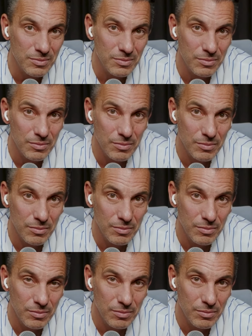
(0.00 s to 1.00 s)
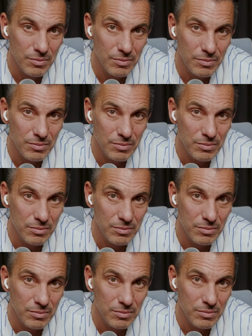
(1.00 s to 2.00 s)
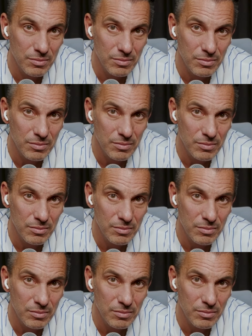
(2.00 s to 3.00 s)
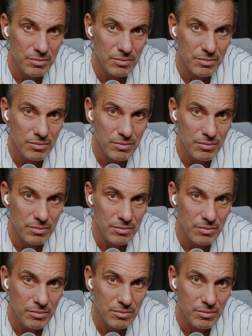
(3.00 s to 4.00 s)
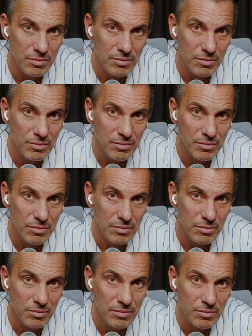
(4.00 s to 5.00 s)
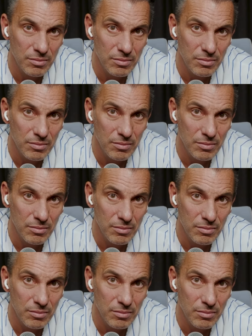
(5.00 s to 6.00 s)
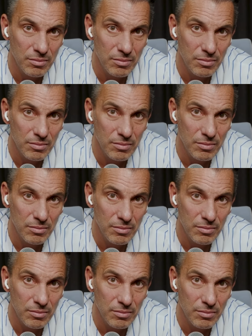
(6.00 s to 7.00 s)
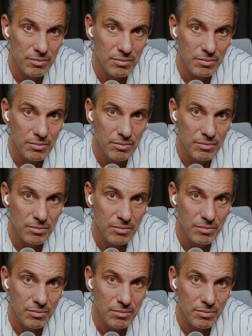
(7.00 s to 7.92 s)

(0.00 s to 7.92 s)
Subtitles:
(not speaking)